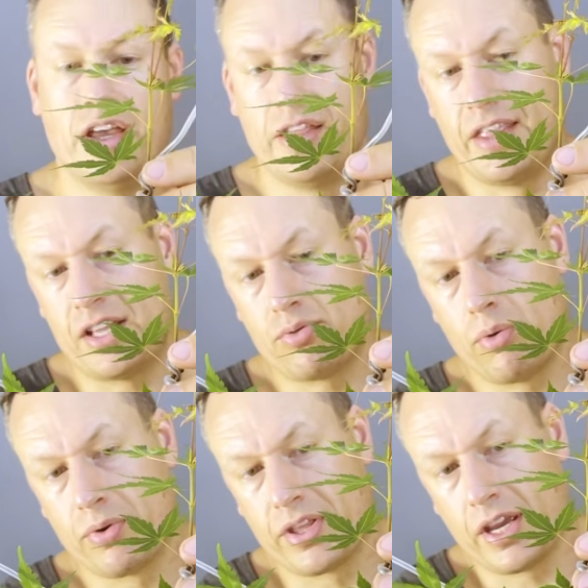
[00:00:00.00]
That's what
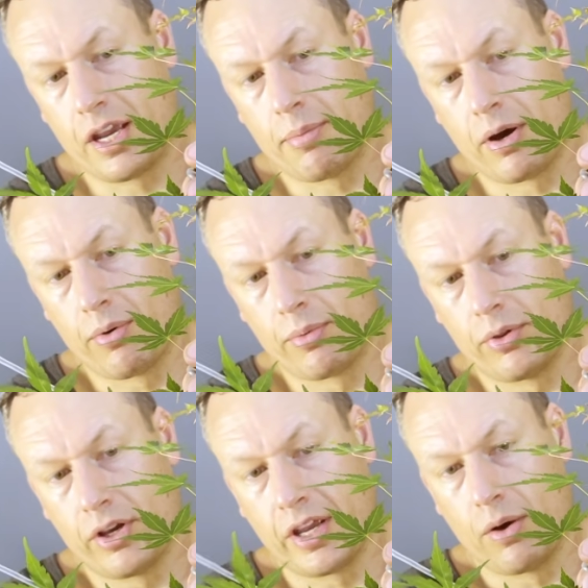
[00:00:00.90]
we're thinking about when we're
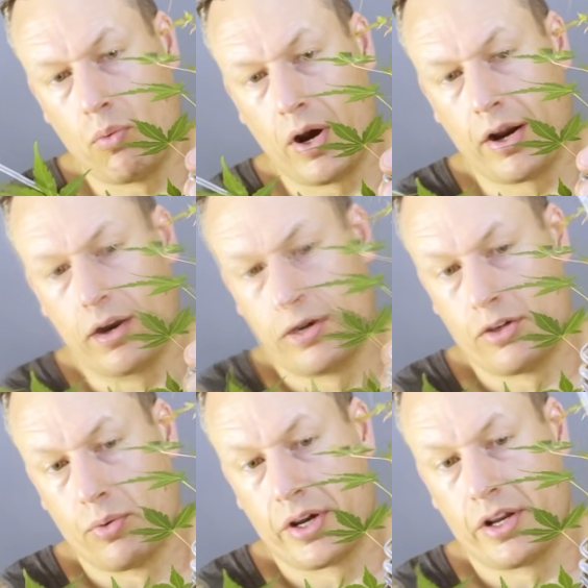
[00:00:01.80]
looking at wire. So
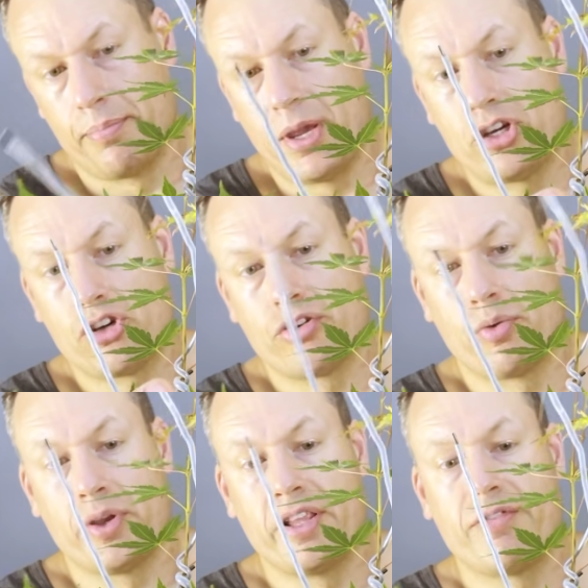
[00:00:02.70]
we're going to make sure that
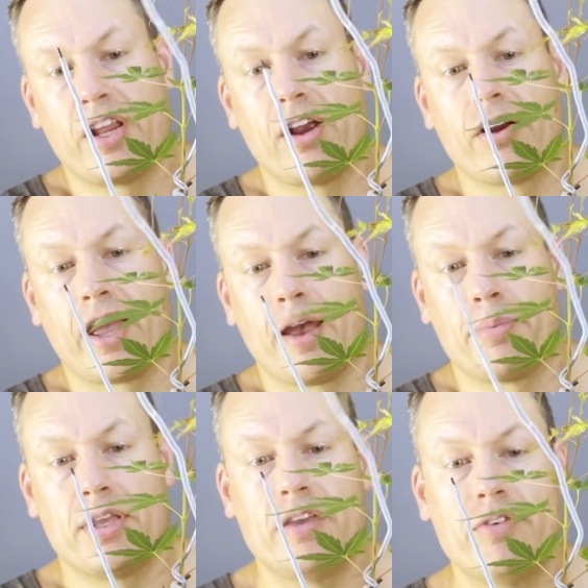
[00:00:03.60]
we leave an air gap,
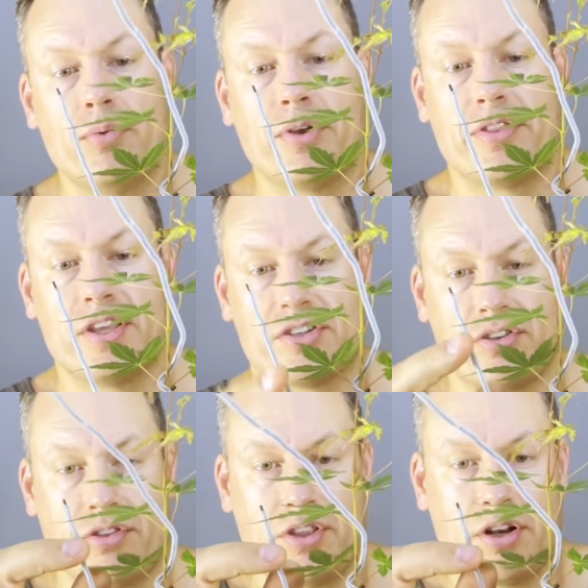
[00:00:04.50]
even with this
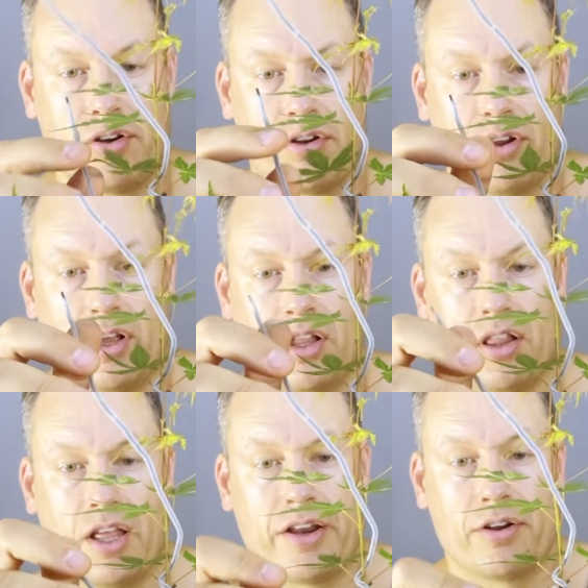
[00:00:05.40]
thinner,
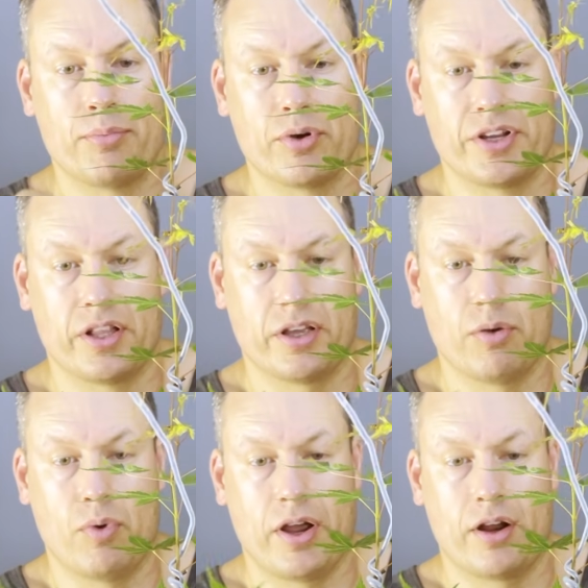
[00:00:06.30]
lighter, more delicate
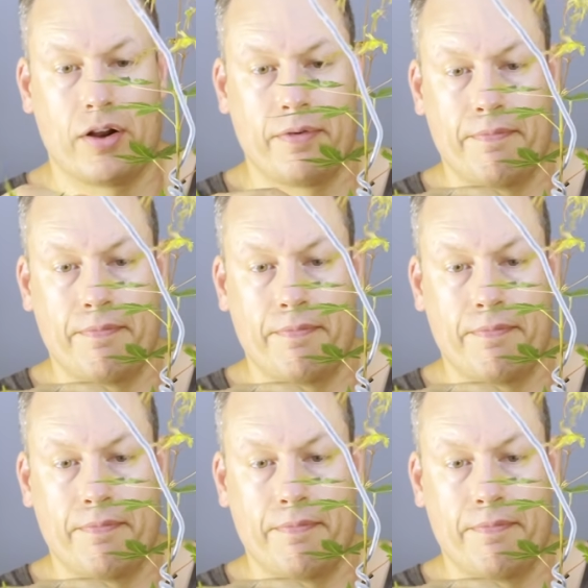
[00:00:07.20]
wire.